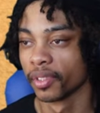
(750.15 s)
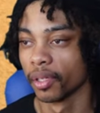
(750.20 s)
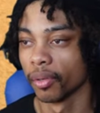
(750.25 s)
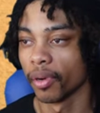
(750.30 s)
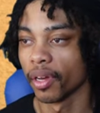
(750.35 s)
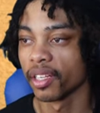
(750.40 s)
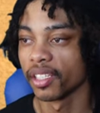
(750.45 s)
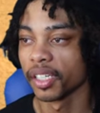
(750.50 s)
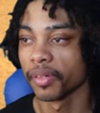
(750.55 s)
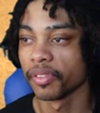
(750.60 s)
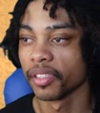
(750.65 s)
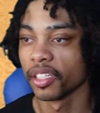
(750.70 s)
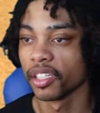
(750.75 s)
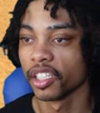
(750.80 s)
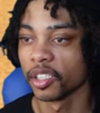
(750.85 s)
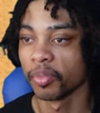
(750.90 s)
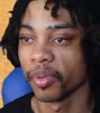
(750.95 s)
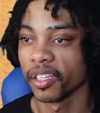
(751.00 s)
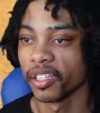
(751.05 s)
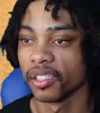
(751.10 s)
Why does everything in
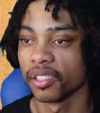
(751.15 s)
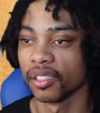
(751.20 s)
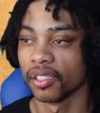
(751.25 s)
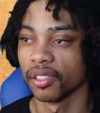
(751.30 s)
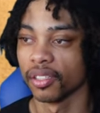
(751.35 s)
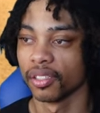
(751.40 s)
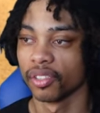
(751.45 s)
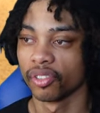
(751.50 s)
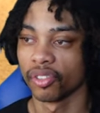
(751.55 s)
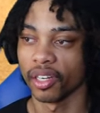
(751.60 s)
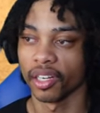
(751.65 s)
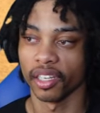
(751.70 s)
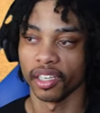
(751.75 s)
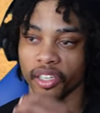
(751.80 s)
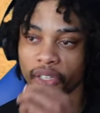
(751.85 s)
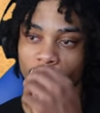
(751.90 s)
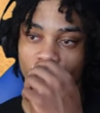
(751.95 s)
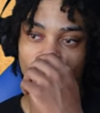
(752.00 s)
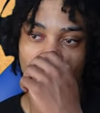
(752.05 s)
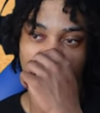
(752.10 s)
this place try to
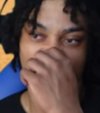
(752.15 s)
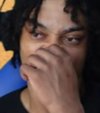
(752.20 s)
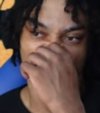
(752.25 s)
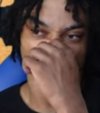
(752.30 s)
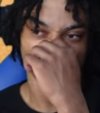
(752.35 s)
kill me?